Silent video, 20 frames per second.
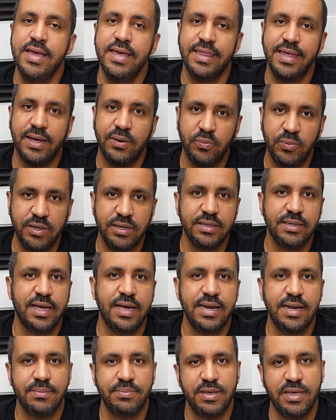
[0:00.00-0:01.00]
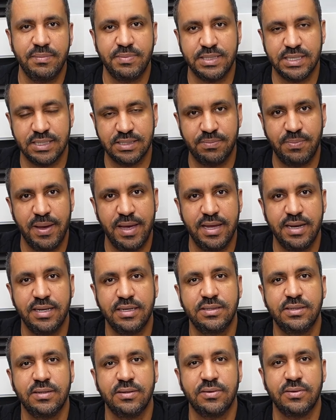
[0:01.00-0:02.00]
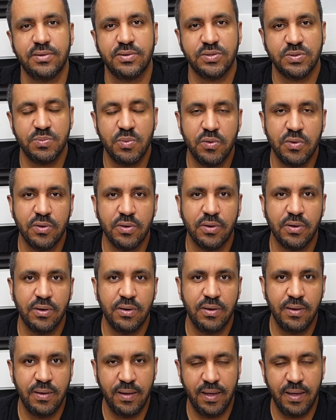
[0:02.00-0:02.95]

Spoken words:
That wheel lineup keeps expanding, so there's more